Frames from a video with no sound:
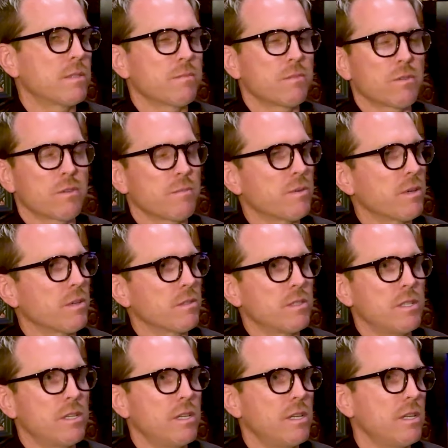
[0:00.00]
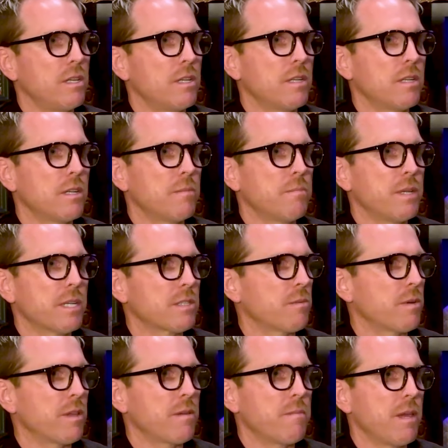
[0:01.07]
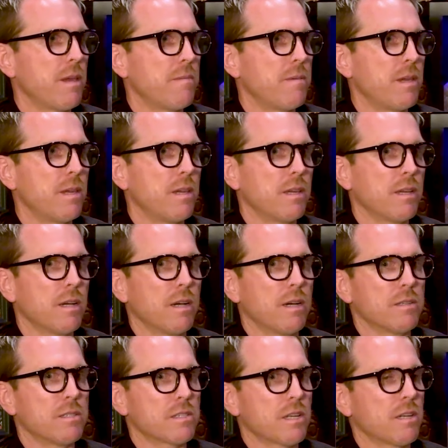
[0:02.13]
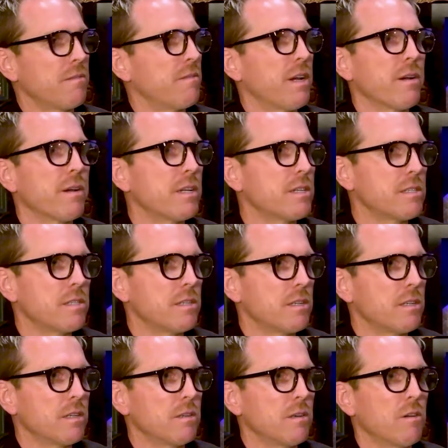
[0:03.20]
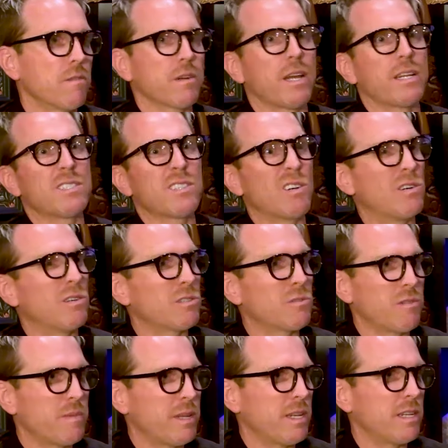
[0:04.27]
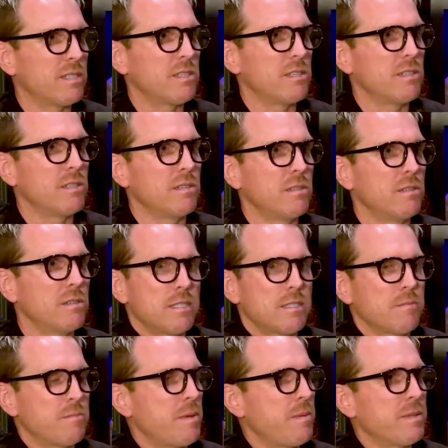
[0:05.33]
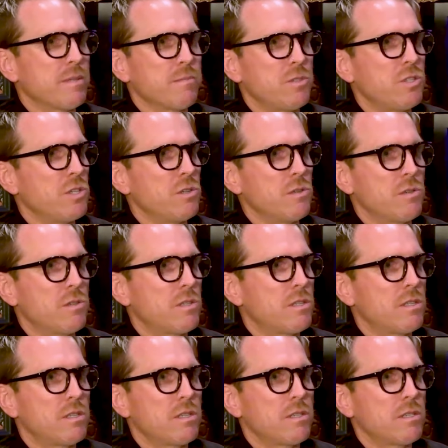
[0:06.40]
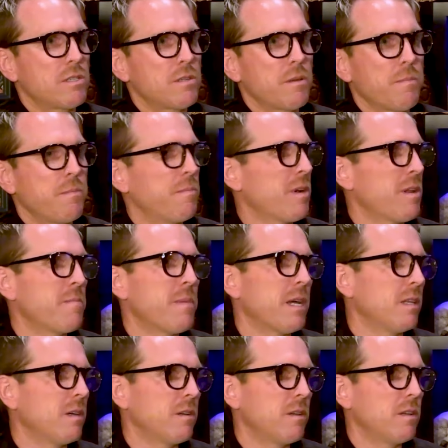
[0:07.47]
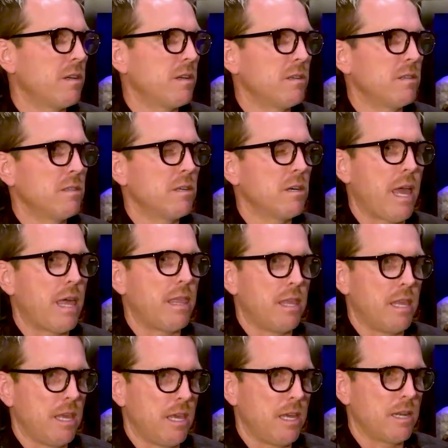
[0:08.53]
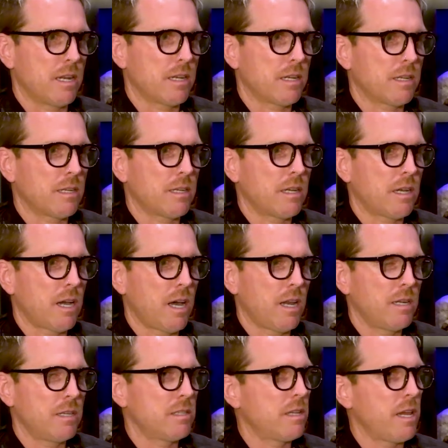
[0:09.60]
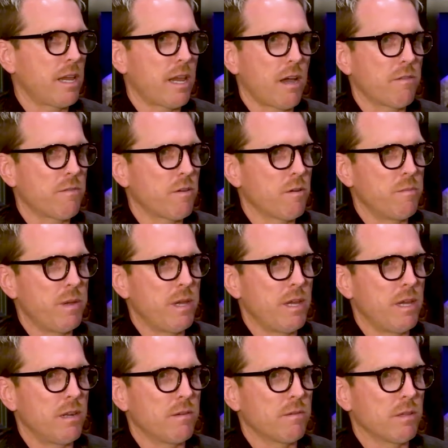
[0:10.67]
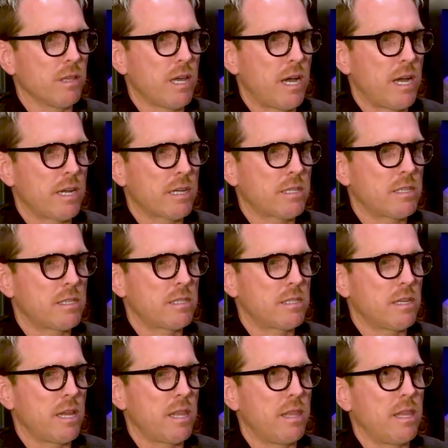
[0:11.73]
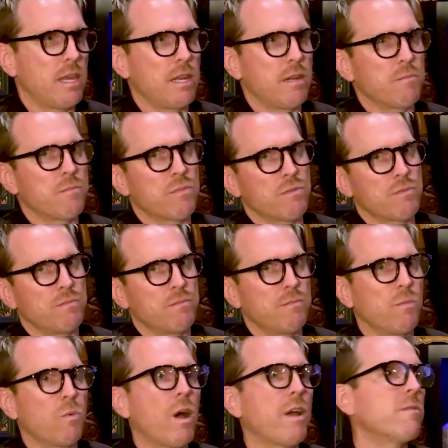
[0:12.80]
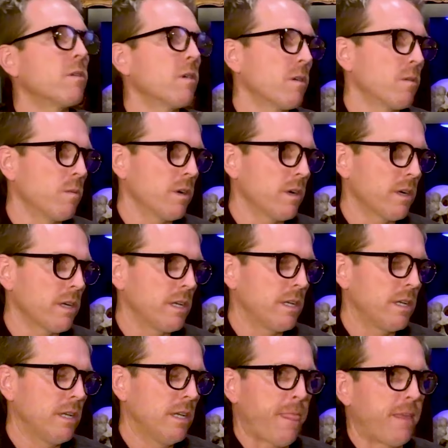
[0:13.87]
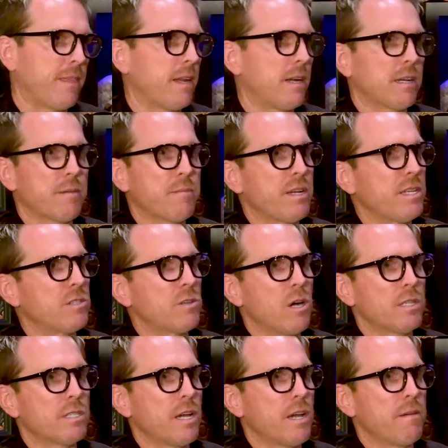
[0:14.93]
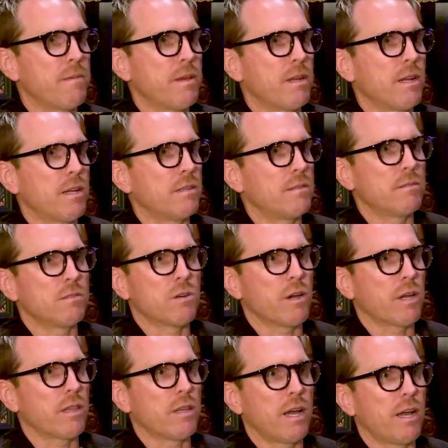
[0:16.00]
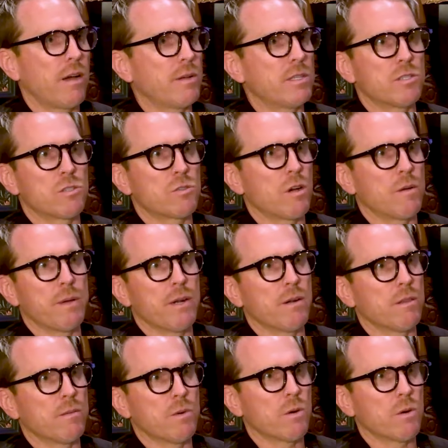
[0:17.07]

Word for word: some sort of protein mixed with it, maybe. Uh, just kind of varies, you know. Overnight's oats we've been into, some maybe some juice, pretty mellow, you know. And then kind of just hang out for a bit, relax, and then wife will go to work, and then I'll get my draw time in. I drawing, in, I always just draw better in the